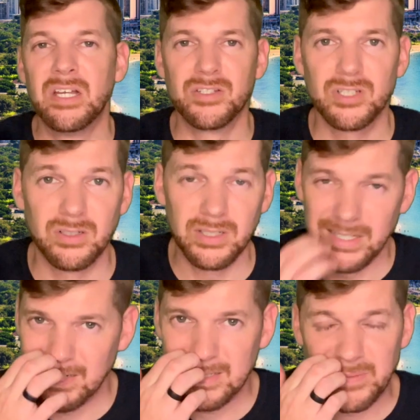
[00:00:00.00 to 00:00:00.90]
So
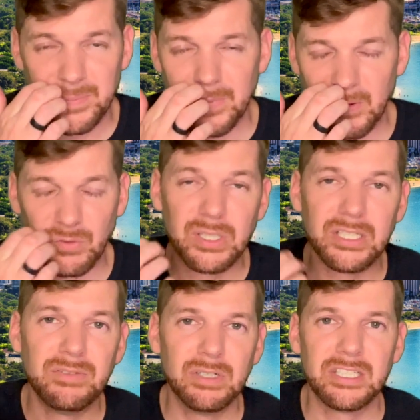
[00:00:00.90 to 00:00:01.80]
it is a, a
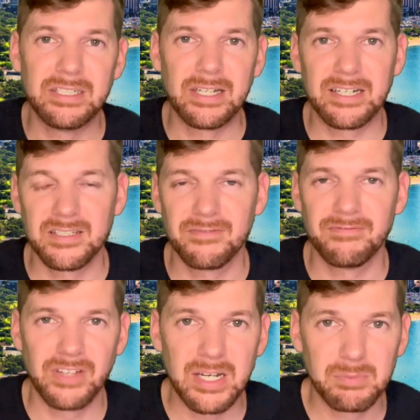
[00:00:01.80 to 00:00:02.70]
really, really nice
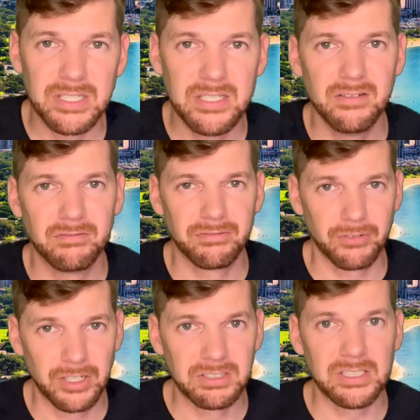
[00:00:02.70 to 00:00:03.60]
family
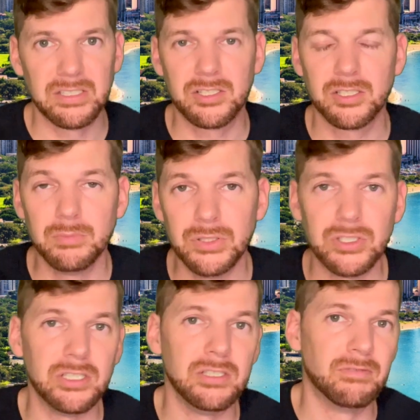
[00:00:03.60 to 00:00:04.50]
friendly
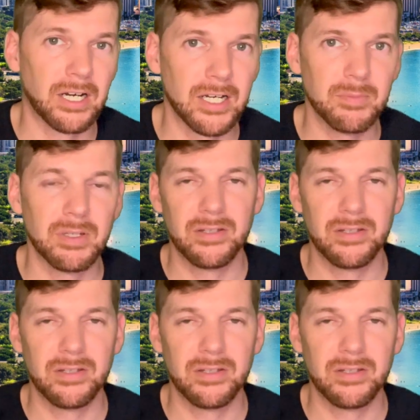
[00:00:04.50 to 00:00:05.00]
community vibe.